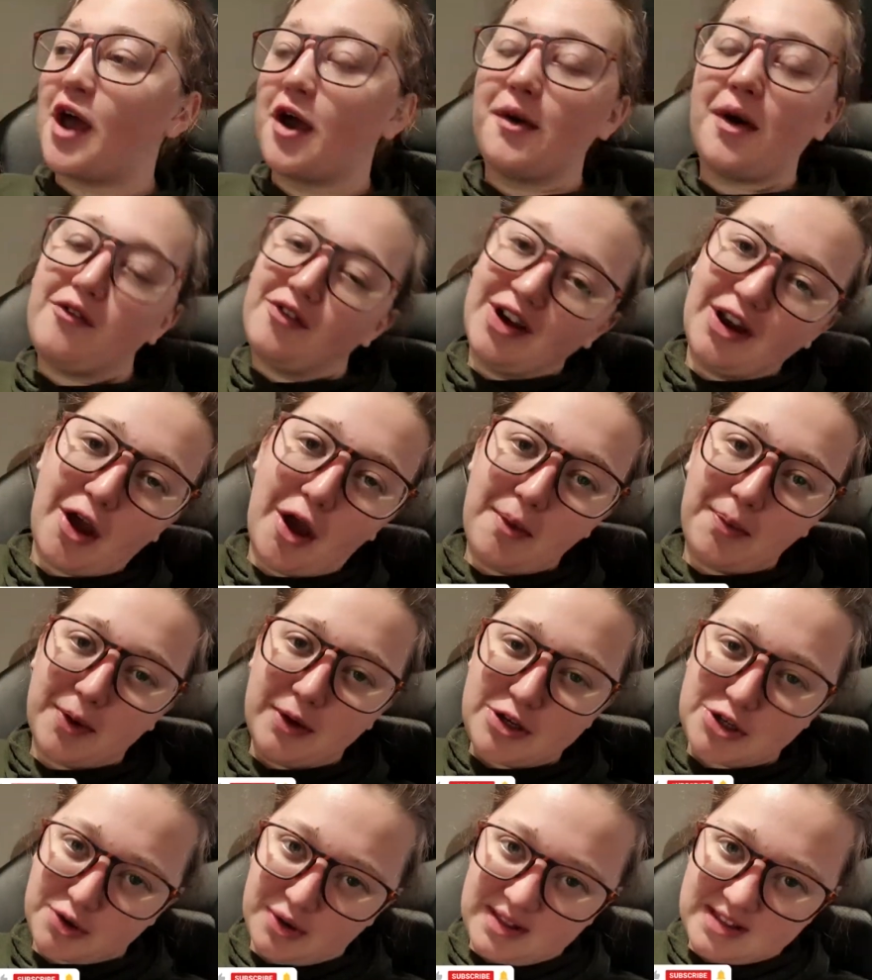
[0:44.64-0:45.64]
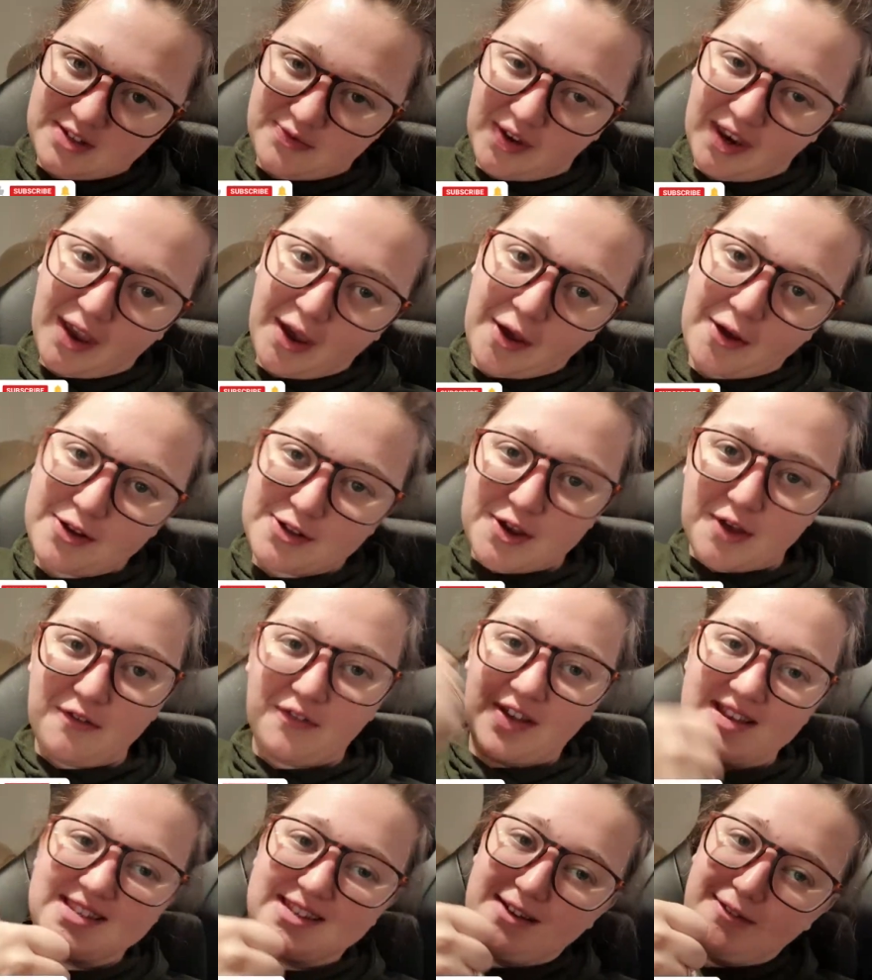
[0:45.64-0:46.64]
I really hope you enjoy this video. Don't
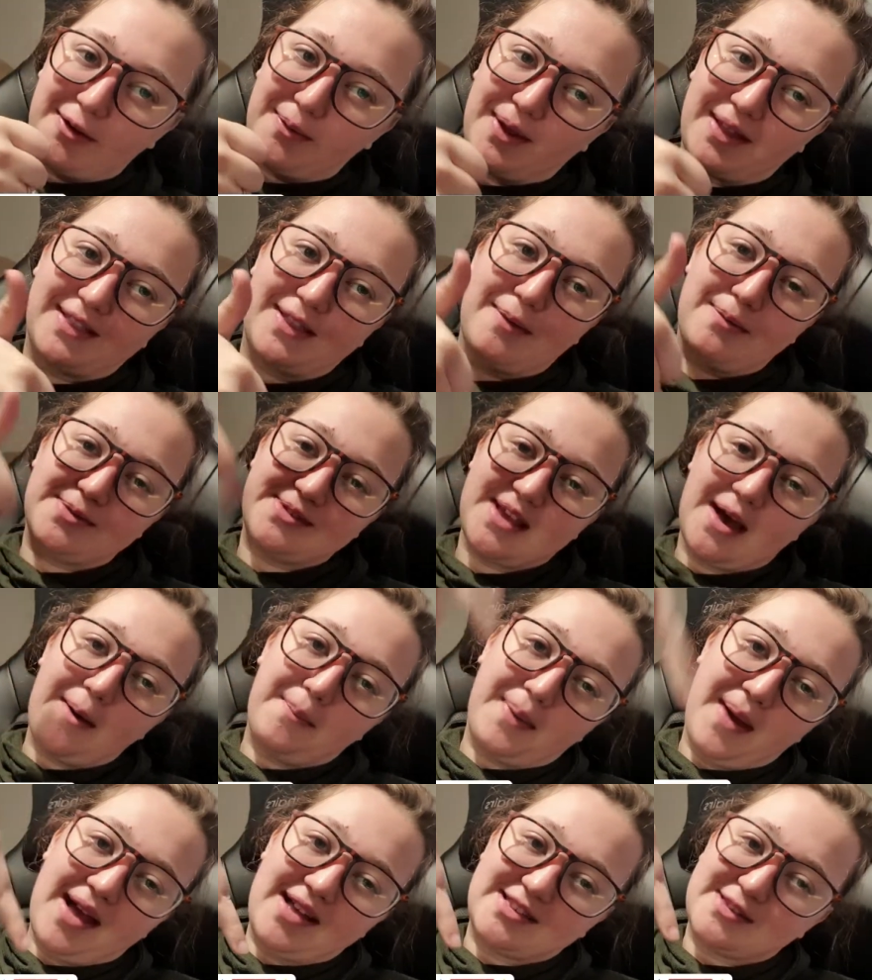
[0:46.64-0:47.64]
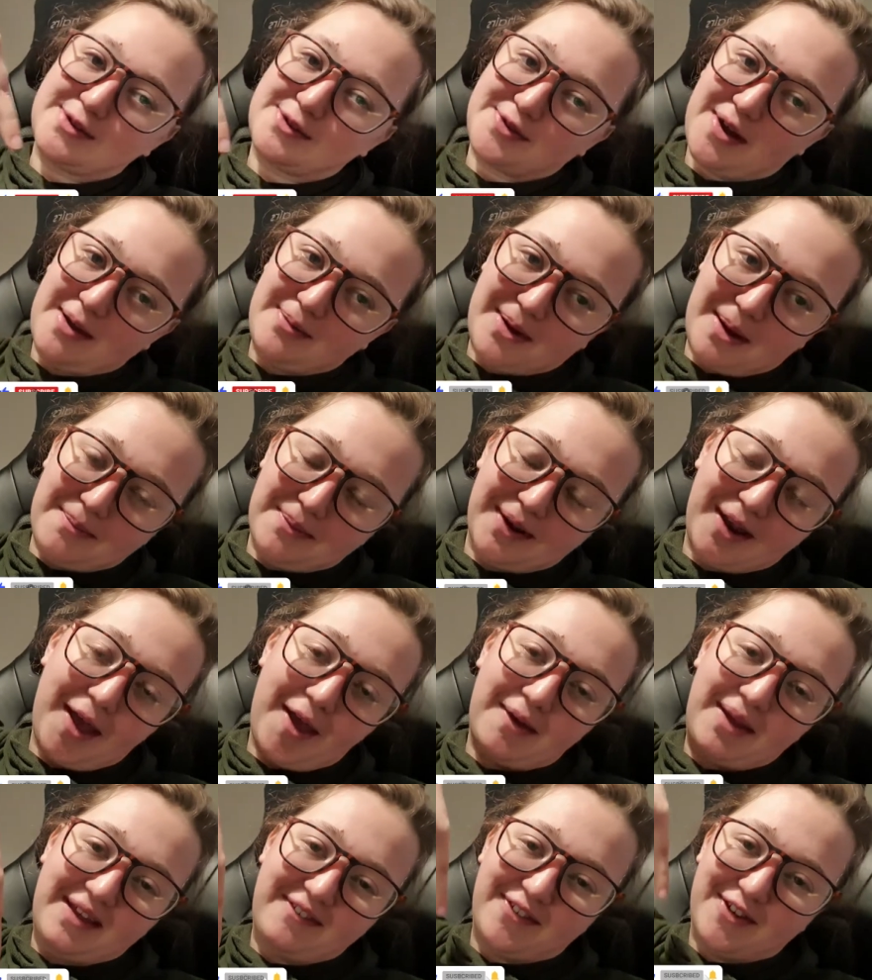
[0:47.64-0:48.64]
forget to give it a big thumbs up and subscribe down below
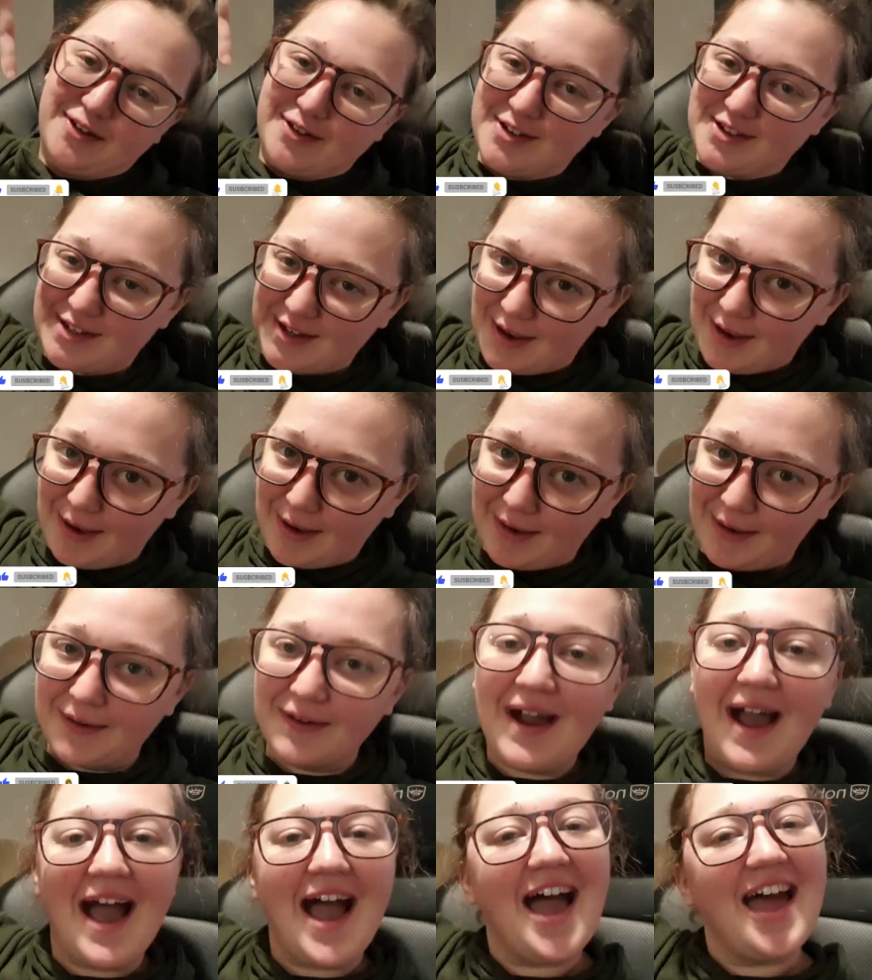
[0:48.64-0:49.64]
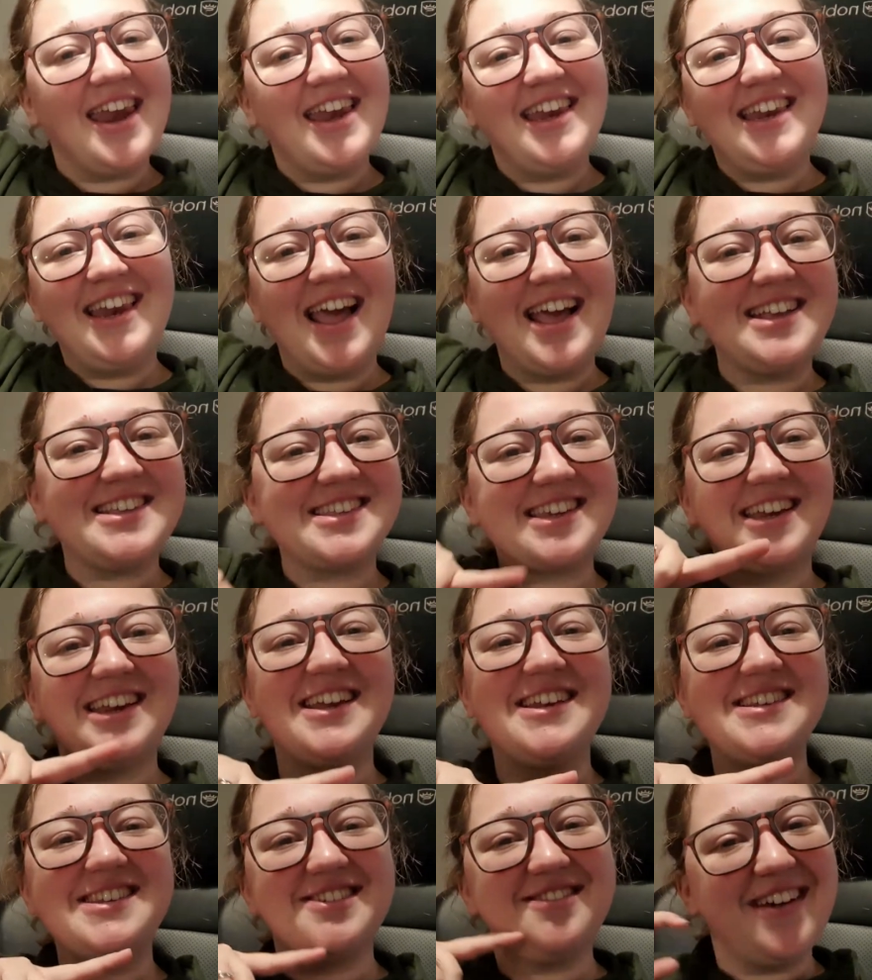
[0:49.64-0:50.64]
if you do, and let's get
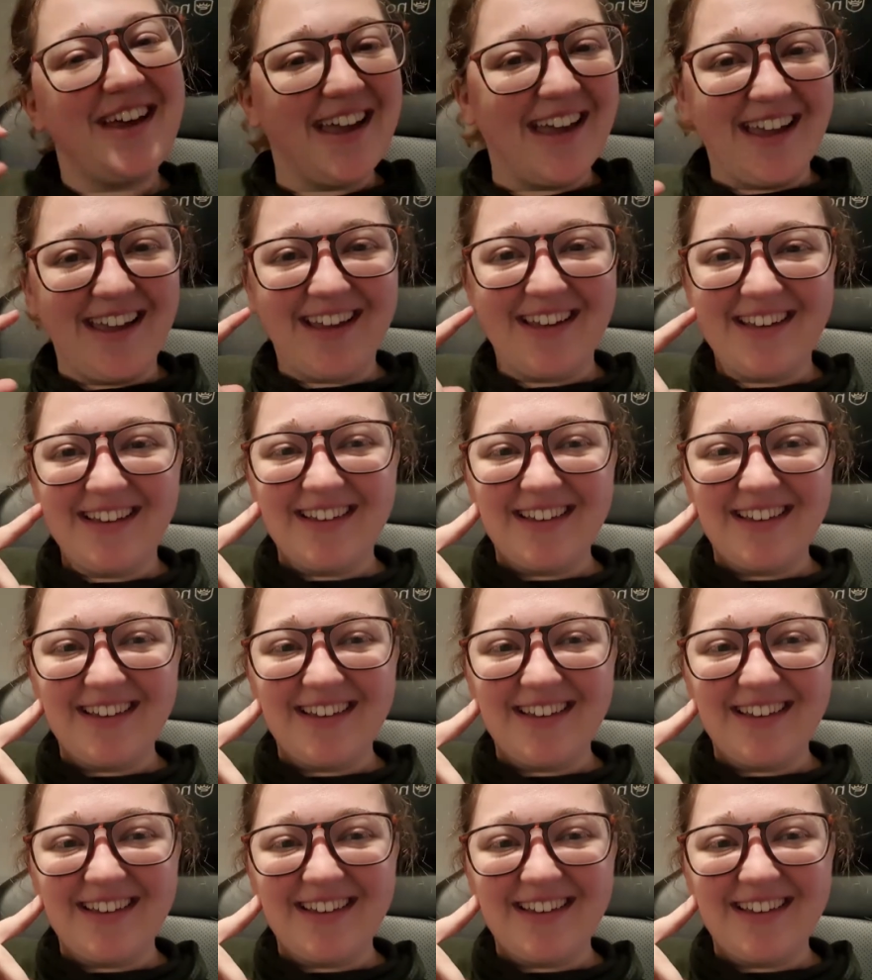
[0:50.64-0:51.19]
into it.